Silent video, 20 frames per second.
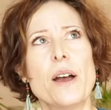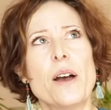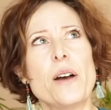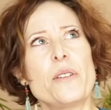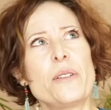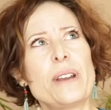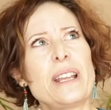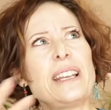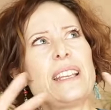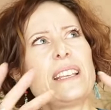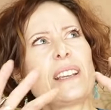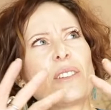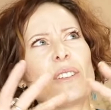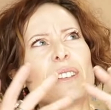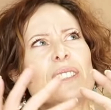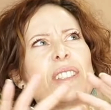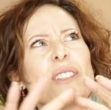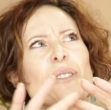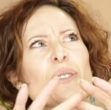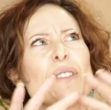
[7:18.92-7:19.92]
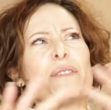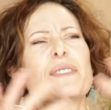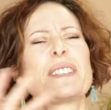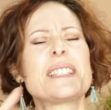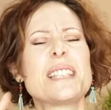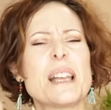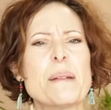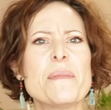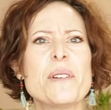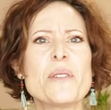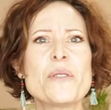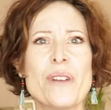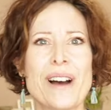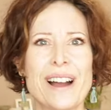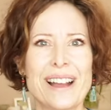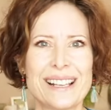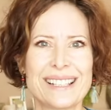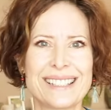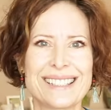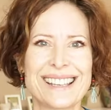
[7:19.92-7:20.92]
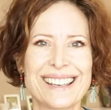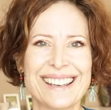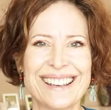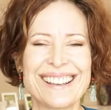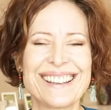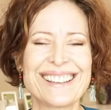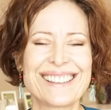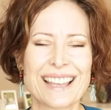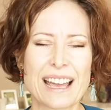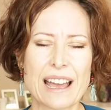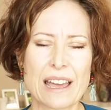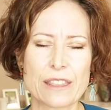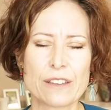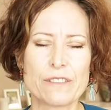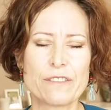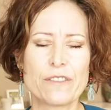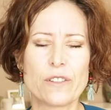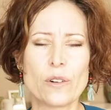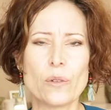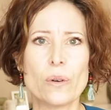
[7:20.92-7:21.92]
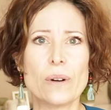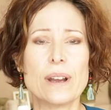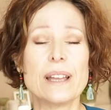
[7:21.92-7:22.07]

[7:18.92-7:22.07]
really sort of summarizing the other four,